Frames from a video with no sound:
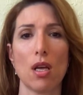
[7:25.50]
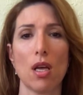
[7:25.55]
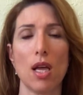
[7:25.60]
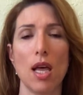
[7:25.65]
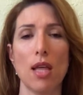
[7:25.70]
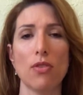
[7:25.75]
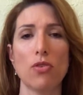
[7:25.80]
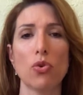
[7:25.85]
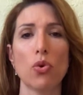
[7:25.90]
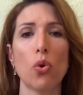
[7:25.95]

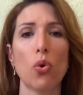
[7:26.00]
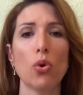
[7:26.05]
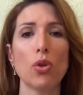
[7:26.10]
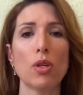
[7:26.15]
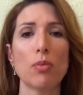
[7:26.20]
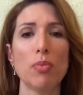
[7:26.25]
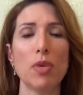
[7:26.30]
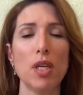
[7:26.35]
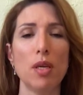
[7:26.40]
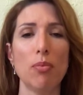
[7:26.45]
and to all the
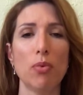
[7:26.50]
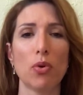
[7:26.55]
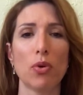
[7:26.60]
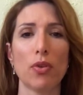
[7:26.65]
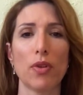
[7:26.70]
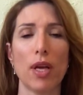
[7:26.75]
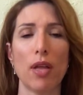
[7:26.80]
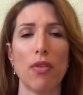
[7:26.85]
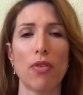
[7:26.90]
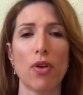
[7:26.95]
people
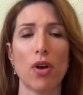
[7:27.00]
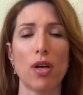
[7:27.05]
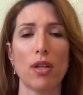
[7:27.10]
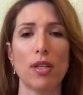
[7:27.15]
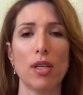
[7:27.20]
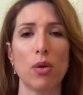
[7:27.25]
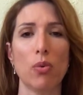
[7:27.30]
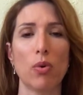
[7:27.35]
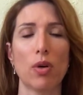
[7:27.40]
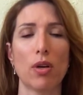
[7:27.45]
that thought
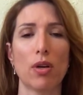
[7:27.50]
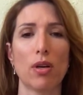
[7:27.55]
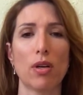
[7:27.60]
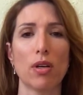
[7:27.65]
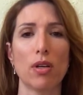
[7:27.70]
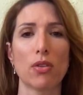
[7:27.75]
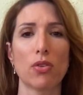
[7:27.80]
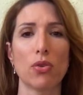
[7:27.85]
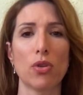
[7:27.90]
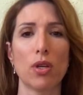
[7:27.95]
they were
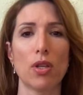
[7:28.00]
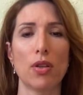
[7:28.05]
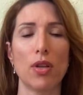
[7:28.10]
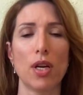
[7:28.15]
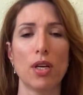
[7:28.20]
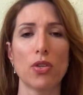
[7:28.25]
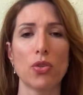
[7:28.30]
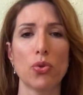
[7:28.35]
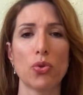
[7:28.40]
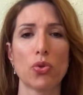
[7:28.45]
to,
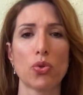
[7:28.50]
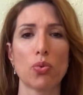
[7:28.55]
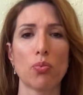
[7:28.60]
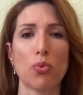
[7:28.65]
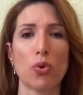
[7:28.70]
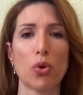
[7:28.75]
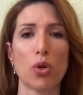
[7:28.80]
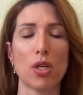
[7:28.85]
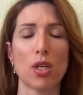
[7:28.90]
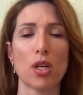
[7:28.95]
there to
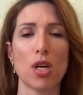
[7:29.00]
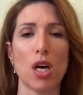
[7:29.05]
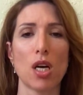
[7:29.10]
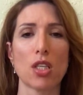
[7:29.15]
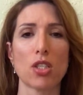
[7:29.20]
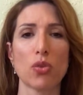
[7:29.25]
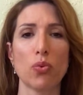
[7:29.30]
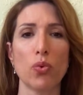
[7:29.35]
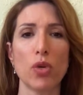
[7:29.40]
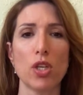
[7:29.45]
support
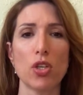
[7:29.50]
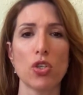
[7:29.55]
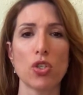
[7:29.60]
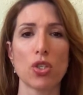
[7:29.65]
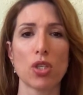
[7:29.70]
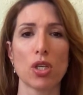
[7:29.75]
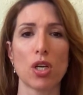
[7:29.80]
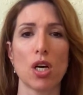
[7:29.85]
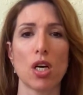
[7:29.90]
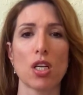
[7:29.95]
God's wish,
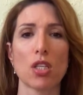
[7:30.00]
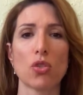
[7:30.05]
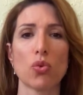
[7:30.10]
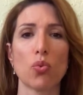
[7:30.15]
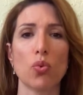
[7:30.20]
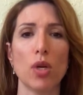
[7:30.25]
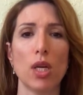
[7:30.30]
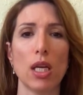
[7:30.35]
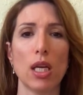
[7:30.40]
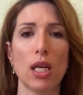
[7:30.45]
God's
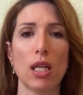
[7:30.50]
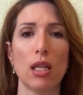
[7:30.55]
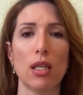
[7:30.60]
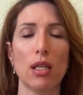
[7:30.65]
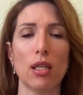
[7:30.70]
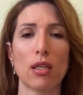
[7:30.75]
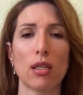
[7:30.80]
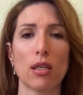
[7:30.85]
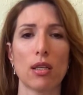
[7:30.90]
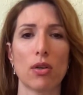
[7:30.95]
will,
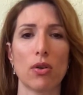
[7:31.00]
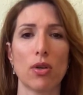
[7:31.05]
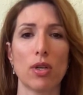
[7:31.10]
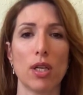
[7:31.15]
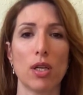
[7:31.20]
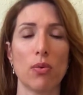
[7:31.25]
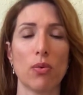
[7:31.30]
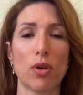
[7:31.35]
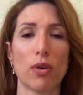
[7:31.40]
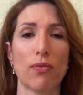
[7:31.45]
or
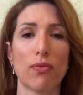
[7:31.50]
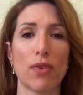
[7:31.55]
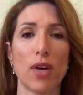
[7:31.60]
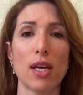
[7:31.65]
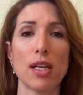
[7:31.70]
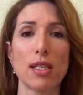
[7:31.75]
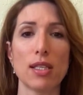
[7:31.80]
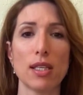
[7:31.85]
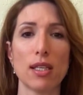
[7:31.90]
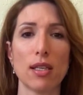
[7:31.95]
they were
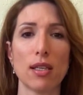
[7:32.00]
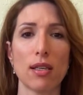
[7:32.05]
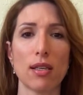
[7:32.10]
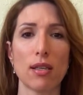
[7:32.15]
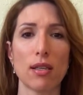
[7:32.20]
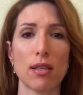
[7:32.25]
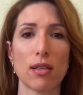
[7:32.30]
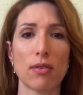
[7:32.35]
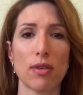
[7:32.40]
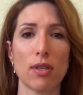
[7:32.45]
fighting
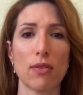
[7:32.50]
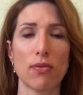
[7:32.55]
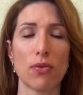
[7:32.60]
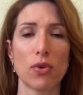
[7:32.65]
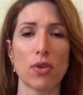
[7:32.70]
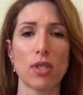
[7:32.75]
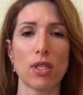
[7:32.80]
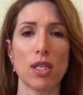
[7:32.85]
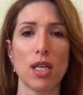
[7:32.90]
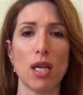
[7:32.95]

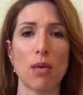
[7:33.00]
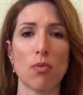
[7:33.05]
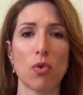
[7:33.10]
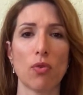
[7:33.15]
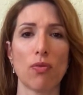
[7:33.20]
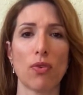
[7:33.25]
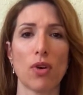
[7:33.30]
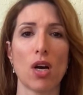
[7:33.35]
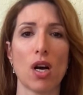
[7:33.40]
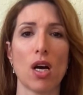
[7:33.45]
for the name
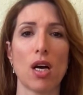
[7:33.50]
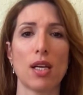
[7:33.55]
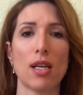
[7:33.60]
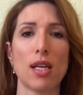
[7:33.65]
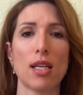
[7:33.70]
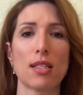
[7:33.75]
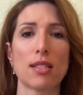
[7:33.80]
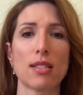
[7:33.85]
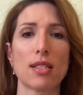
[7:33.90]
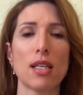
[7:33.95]
of God,
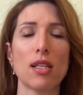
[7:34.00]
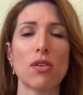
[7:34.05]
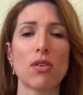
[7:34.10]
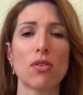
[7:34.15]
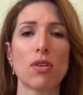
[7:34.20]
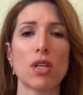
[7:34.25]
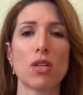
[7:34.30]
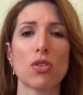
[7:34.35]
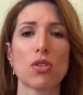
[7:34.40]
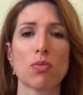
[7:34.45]
and stand
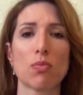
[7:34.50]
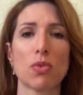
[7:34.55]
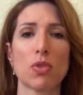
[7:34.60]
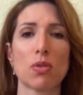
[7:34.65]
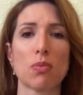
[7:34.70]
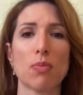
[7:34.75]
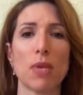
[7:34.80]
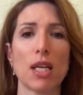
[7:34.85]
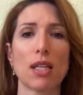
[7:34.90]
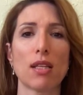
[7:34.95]
Creator's
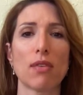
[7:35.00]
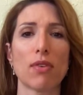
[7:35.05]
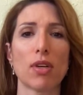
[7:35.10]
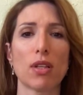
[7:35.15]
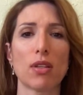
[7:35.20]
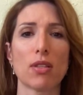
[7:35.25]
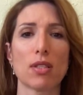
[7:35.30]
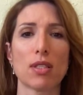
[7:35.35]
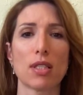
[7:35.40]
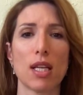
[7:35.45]
perspective,
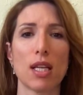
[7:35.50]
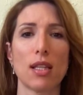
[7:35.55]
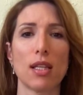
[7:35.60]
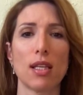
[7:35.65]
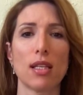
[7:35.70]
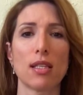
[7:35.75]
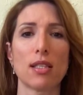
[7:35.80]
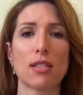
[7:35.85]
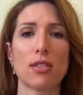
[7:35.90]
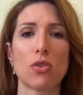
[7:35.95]

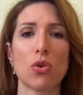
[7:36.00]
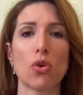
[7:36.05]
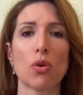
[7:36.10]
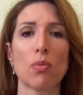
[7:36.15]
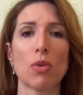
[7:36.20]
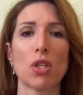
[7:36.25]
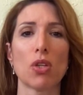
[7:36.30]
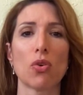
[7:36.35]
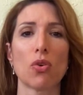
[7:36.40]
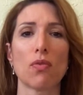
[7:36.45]
understanding,
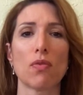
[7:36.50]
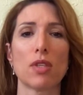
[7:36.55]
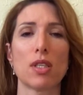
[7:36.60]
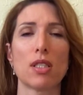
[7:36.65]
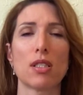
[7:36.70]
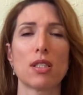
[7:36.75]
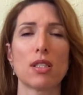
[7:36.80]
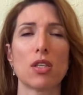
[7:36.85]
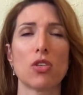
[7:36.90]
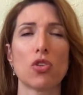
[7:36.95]
discernment of
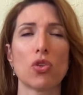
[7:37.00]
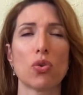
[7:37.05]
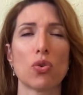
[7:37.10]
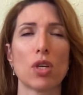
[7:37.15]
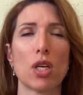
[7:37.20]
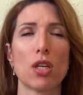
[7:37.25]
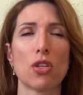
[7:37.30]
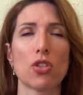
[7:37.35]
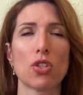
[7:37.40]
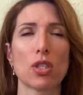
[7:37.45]
these
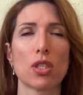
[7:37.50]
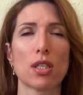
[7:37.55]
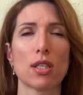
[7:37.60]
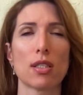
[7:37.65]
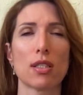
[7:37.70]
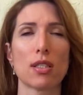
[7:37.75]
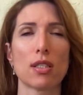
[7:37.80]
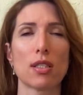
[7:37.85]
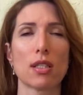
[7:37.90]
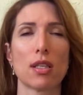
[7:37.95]

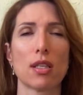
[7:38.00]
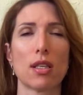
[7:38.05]
situations